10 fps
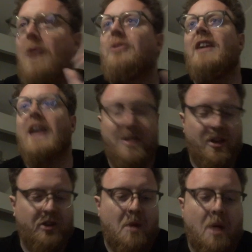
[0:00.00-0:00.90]
thinking in
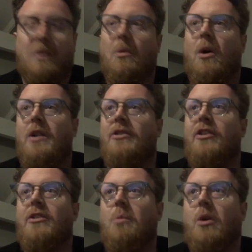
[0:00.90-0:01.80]
this moment was,
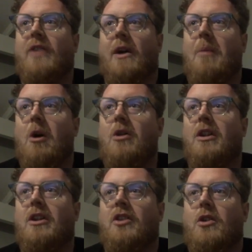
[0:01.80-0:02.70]
what is our opponent
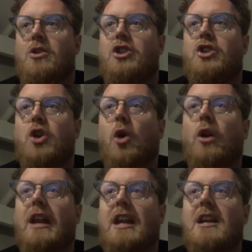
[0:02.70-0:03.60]
going to do?
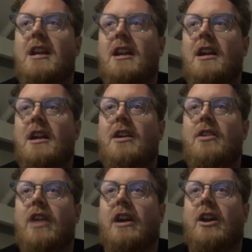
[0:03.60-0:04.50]
Surely
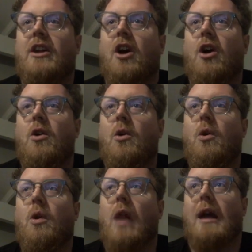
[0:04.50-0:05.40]
they're going to go,
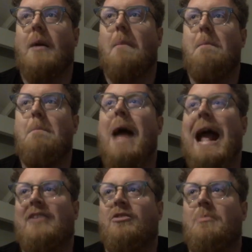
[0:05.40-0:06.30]
like,
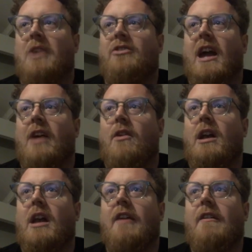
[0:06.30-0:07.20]
mass Mustang, right?
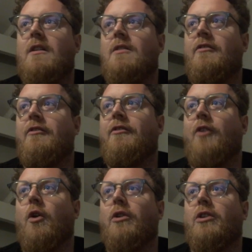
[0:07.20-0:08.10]
Like,
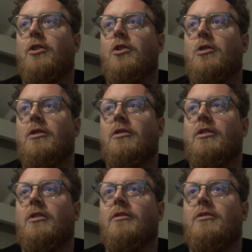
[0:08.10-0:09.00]
4 recruit
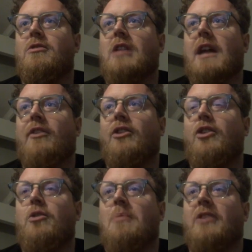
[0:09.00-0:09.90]
level
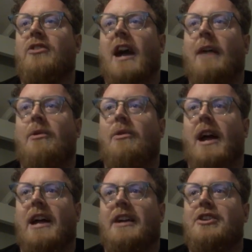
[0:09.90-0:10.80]
2 Mustang with
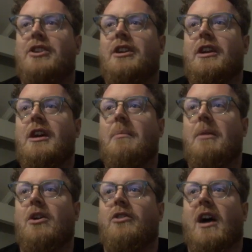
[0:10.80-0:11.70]
range.
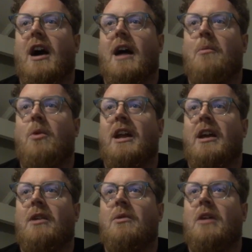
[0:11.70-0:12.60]
Because I'm
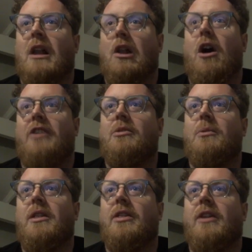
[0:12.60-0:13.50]
winning a lot
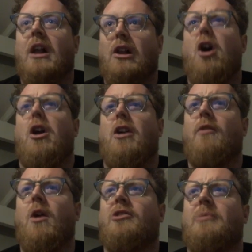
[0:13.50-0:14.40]
with a lot of
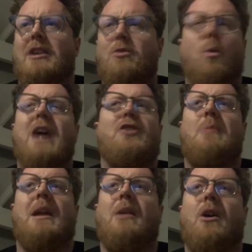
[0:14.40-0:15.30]
wasps. Like, way too
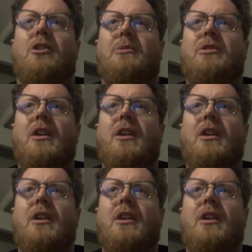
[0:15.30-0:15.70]
many wasps.